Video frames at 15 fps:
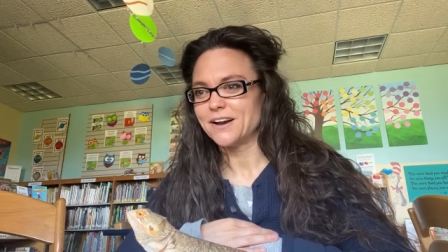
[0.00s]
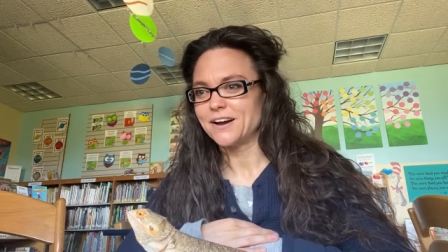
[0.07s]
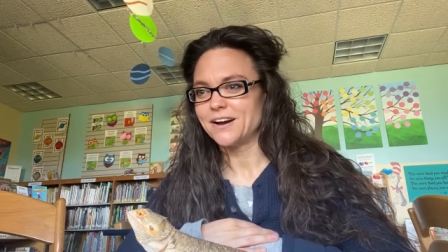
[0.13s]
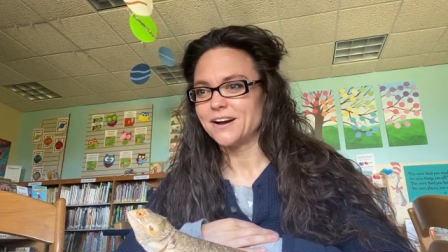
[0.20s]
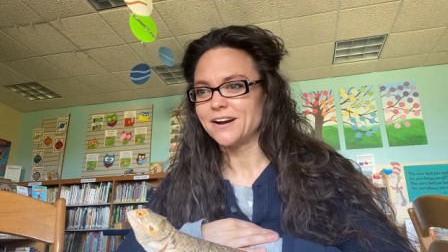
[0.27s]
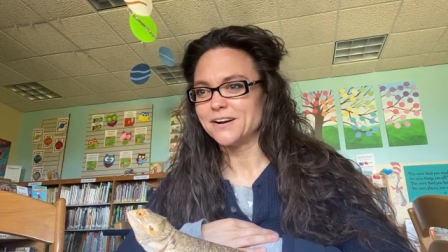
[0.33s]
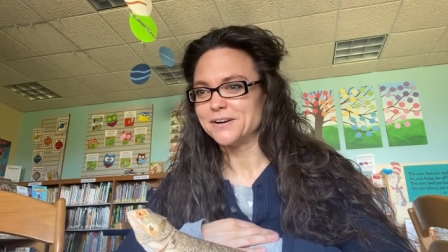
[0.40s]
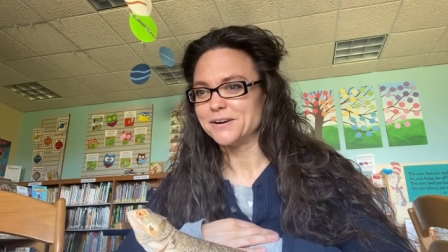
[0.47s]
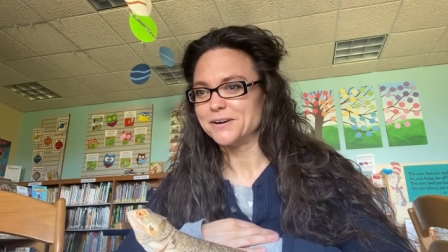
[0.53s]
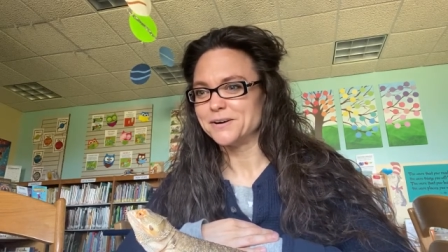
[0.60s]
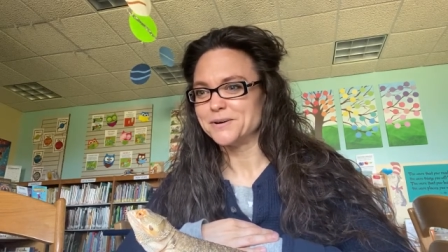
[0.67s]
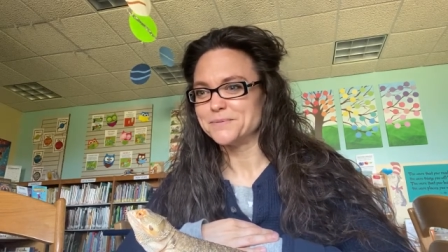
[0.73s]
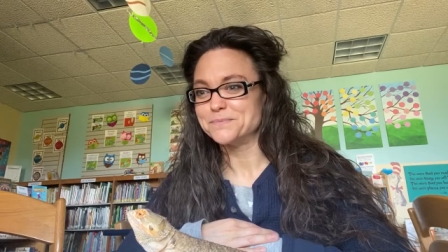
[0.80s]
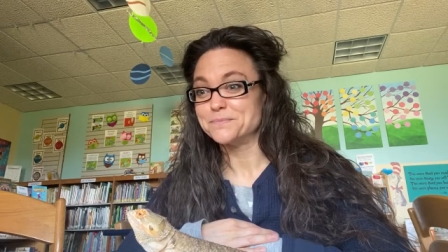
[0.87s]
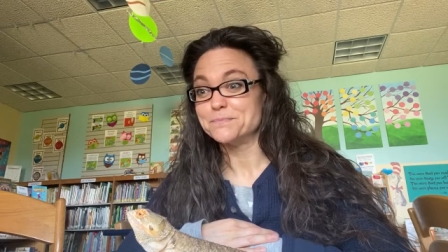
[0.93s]

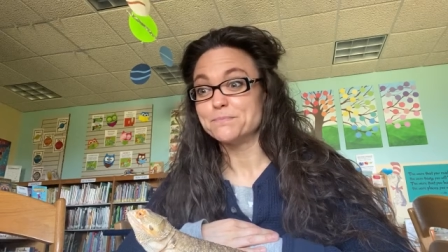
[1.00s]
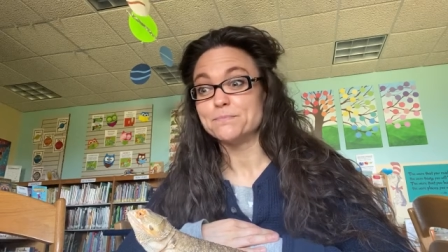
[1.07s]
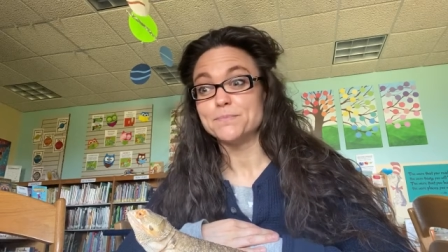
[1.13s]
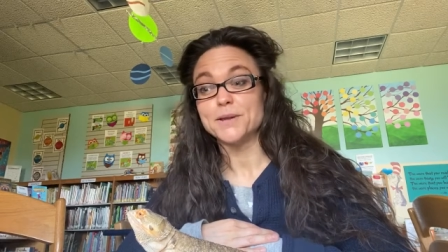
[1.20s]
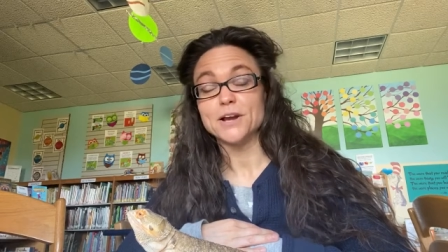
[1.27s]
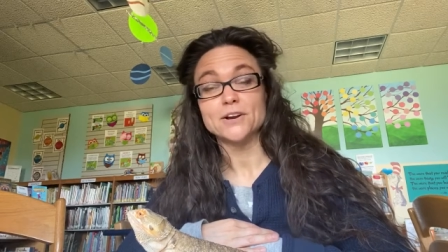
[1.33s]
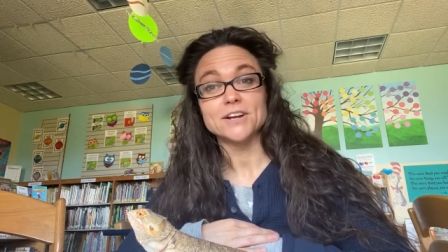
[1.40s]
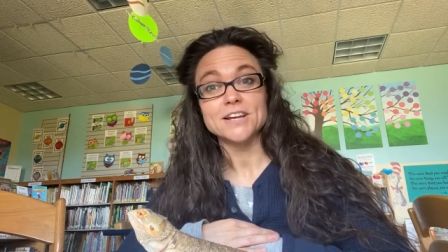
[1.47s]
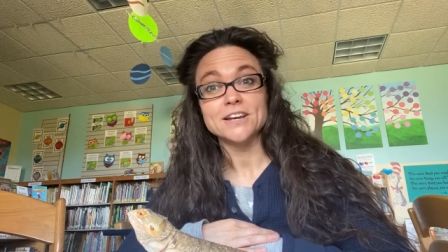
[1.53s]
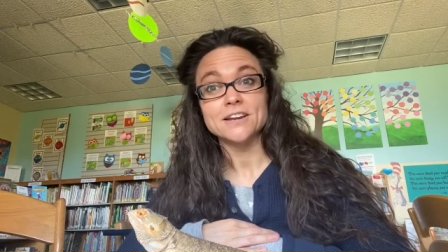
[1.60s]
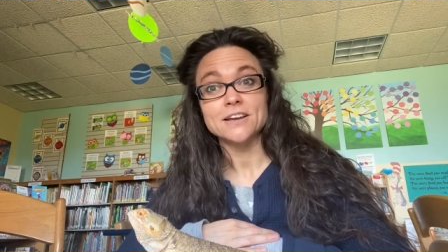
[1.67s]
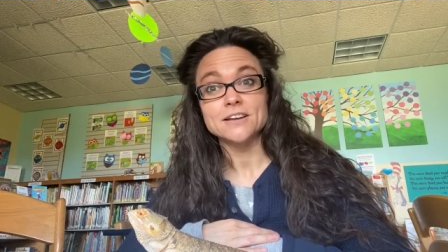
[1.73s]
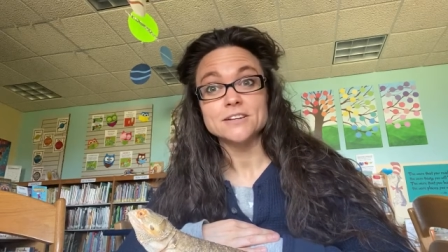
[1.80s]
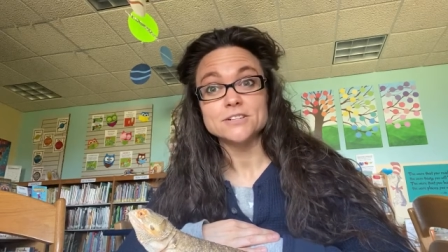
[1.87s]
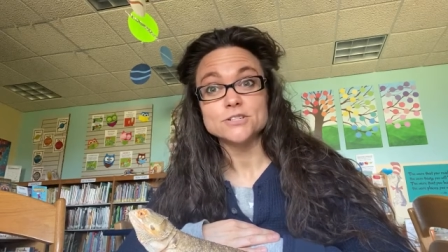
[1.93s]
Um, bearded
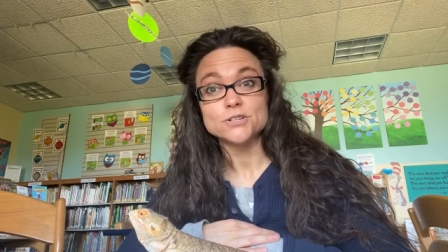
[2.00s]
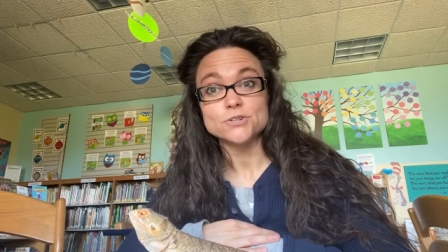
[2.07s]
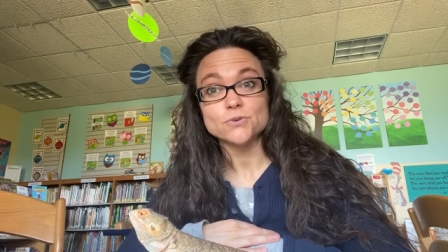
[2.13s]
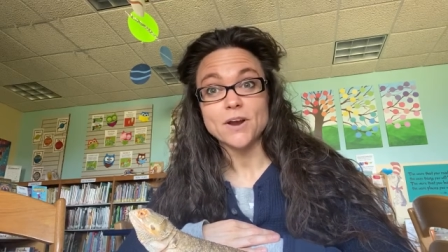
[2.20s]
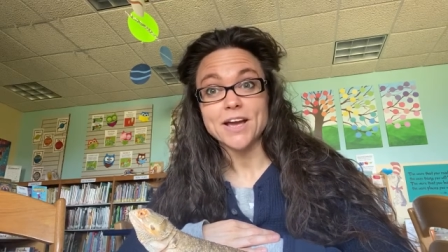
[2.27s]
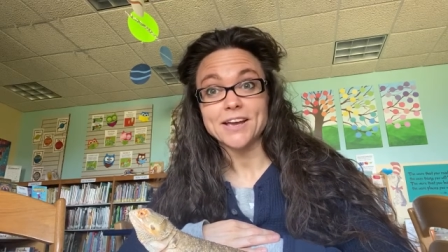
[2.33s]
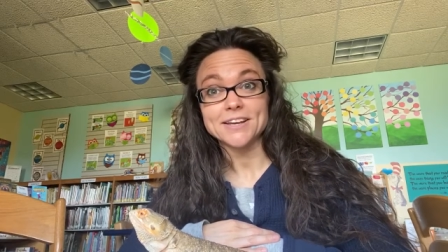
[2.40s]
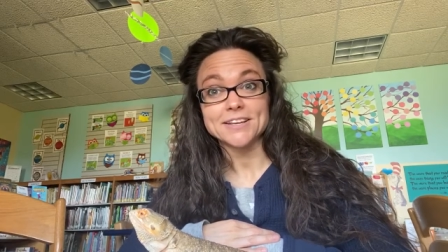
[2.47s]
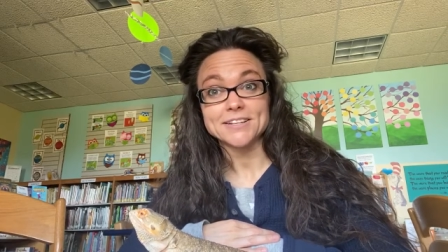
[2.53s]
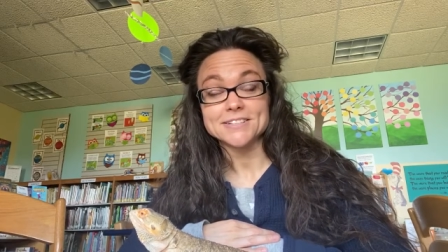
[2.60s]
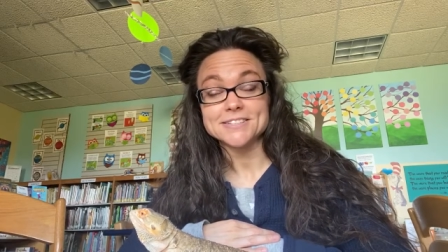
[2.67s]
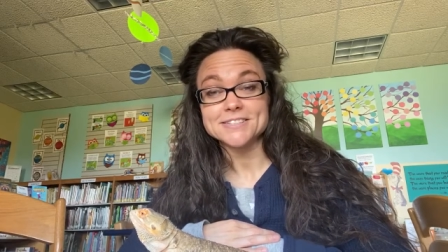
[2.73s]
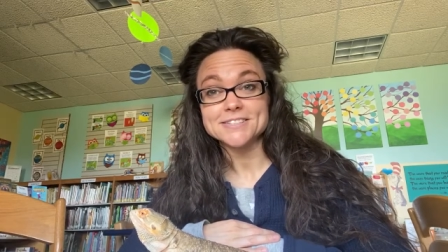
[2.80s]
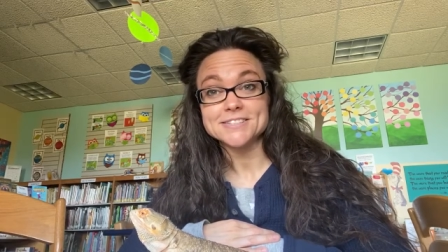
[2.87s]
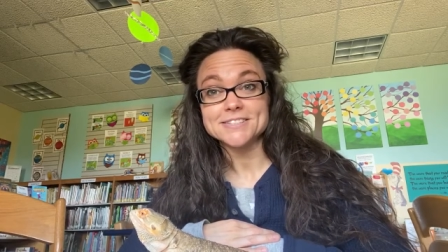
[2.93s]

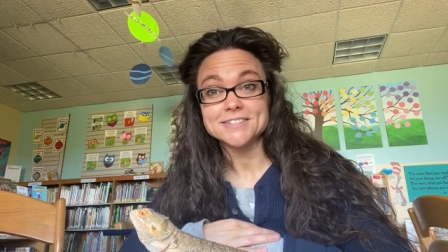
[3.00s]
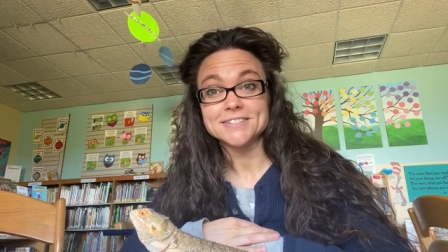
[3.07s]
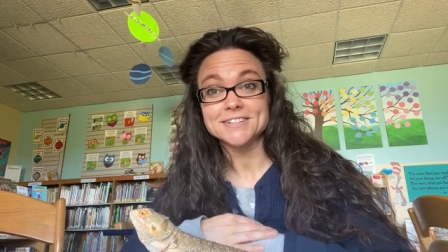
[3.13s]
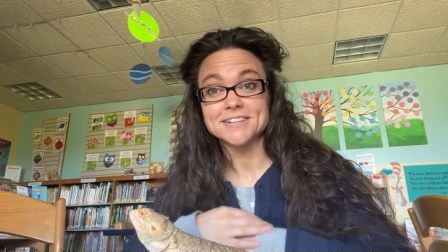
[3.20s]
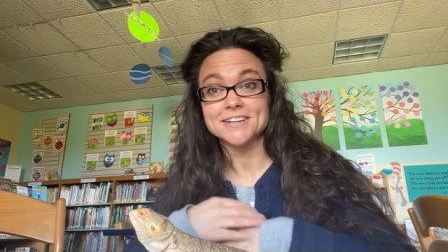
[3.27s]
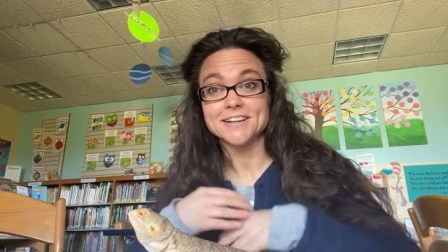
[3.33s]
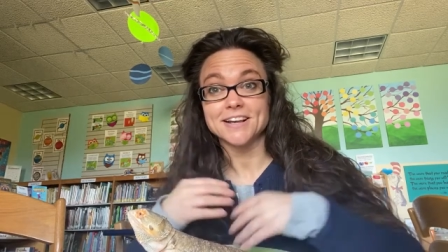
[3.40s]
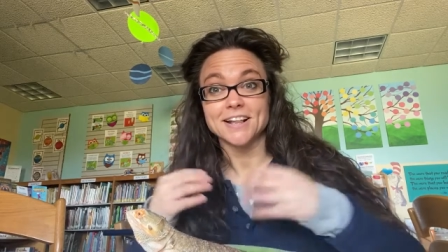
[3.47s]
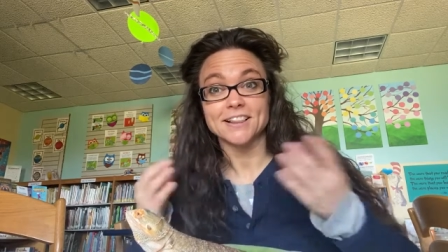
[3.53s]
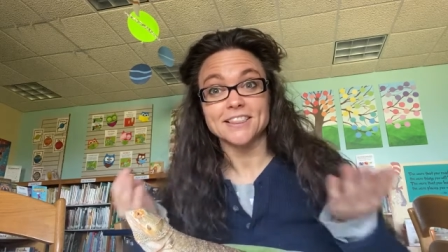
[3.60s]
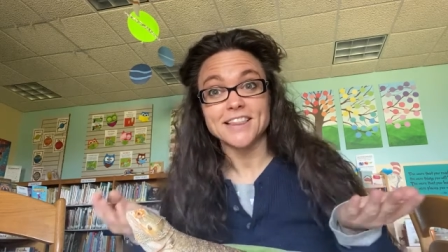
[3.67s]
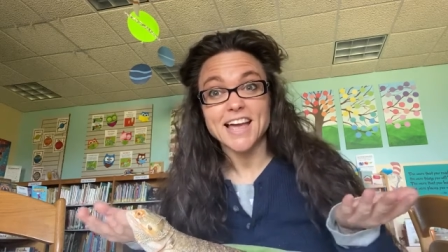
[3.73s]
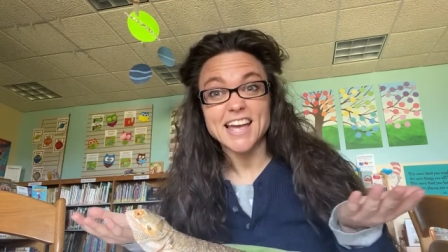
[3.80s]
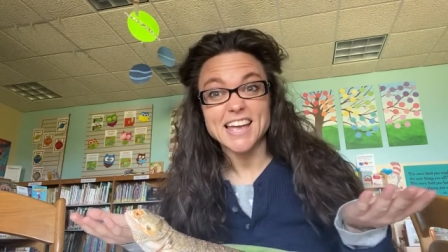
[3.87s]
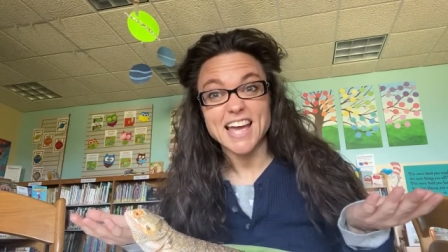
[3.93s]
dragons
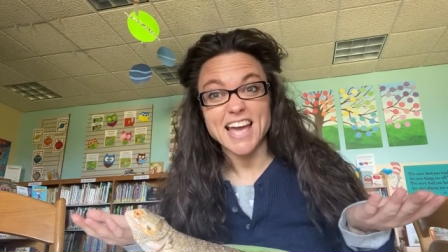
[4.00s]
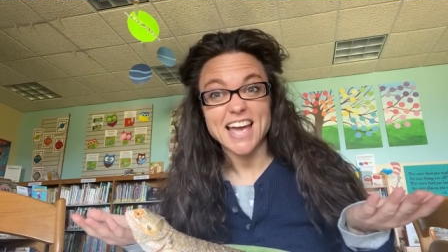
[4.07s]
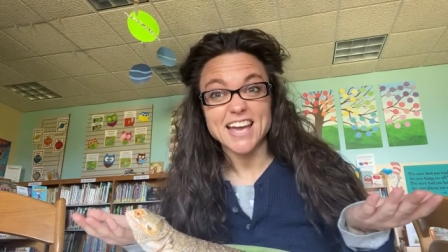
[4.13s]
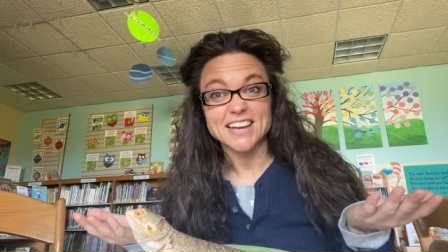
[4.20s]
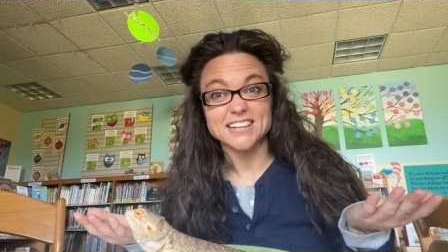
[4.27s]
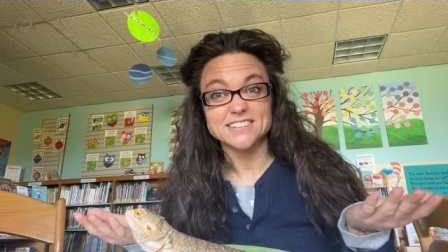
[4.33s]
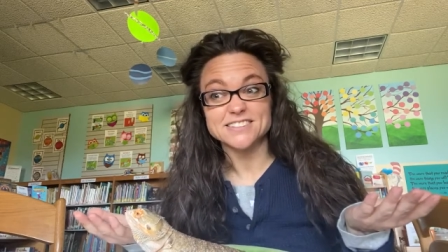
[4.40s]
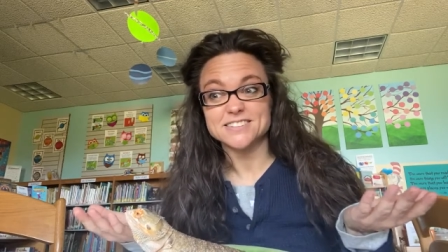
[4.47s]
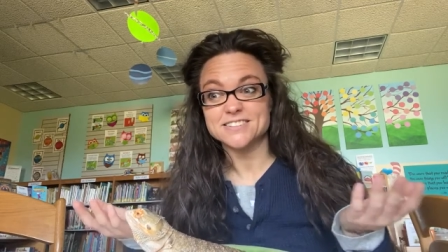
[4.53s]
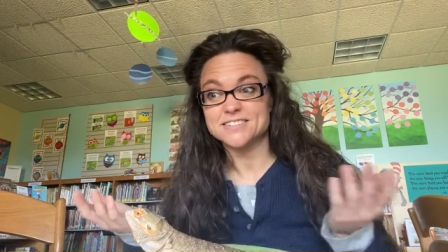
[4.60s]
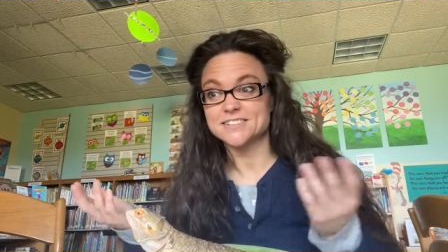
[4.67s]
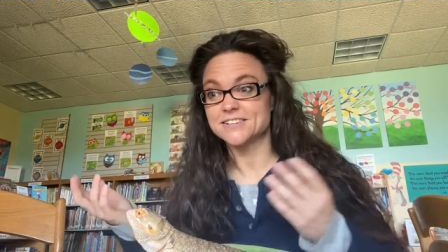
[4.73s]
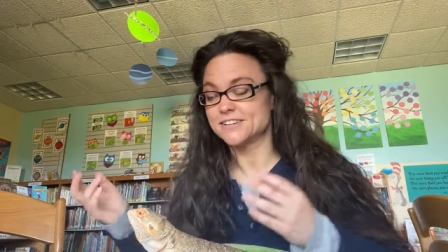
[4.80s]
lay eggs.